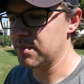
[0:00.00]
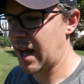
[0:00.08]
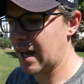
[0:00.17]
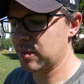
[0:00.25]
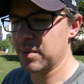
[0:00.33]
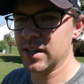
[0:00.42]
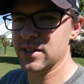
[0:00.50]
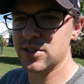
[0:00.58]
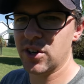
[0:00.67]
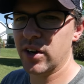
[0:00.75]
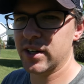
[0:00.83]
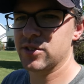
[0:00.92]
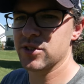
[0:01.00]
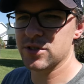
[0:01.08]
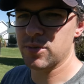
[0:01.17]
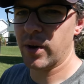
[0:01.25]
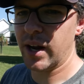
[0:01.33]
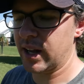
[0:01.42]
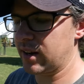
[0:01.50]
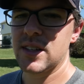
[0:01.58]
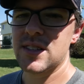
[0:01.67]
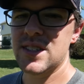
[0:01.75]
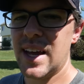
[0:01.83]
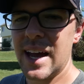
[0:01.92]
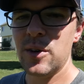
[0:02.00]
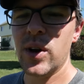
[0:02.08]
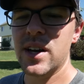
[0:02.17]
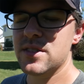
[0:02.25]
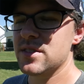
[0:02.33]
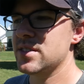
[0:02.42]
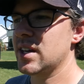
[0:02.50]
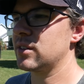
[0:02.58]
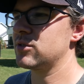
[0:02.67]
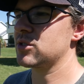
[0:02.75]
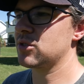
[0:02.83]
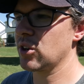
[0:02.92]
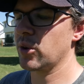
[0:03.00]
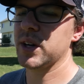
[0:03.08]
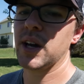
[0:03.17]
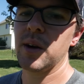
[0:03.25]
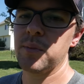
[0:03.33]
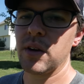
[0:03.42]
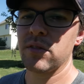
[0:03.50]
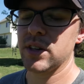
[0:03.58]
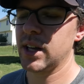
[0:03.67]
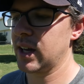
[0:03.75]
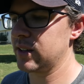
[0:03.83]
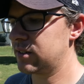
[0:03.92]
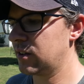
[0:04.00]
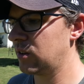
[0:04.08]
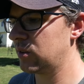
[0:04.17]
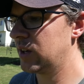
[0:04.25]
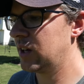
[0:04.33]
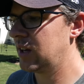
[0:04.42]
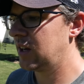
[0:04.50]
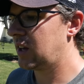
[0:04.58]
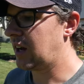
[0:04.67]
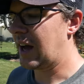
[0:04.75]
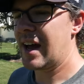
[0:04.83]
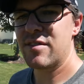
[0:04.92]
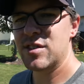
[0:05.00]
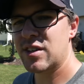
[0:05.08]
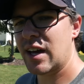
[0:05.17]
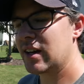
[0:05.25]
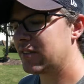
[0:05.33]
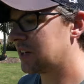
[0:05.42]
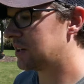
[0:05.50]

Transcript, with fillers: back, but it's starting to spread sideways instead of just growing up every day. So I have this kind of an